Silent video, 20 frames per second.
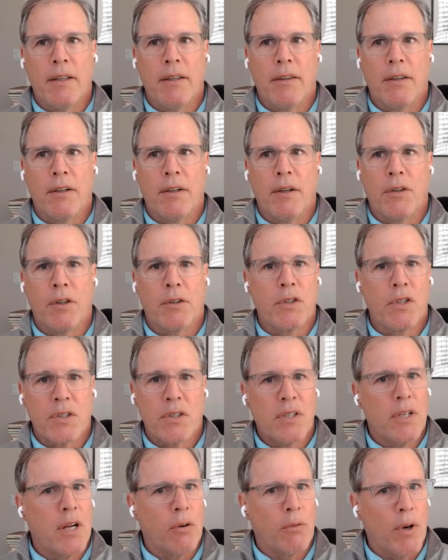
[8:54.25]
they're
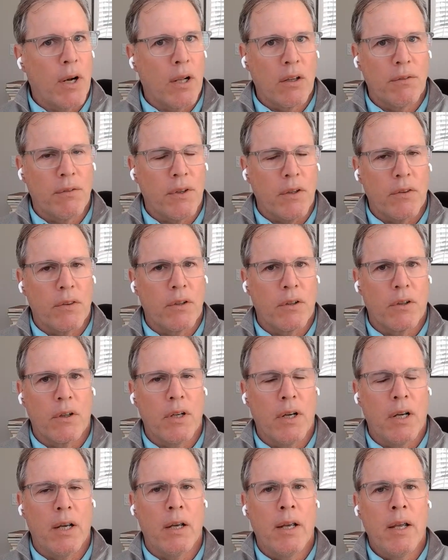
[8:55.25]
just not relevant.
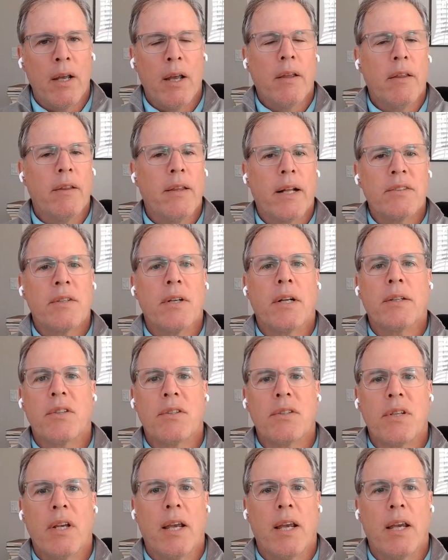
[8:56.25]
And that's not
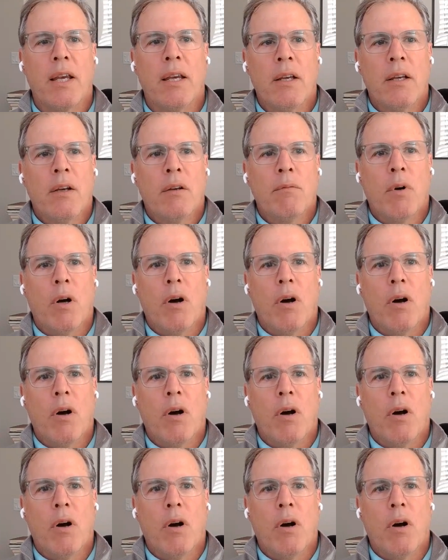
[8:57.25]
to say